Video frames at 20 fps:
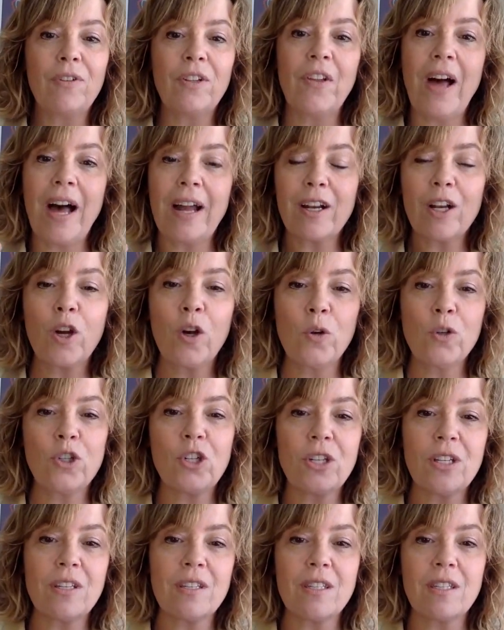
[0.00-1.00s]
lot of
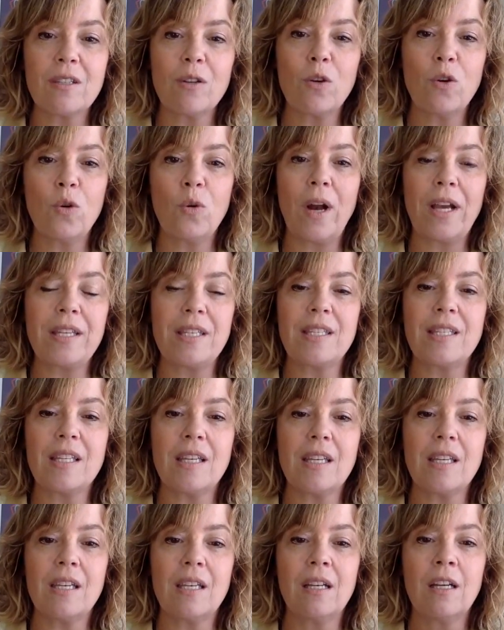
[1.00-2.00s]
coaches who I
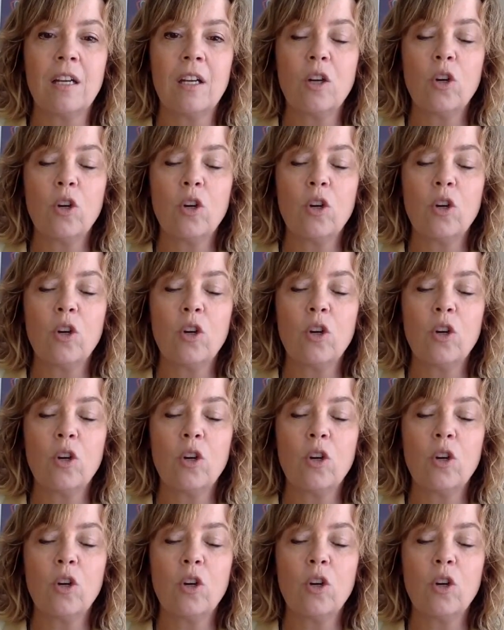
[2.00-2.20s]
see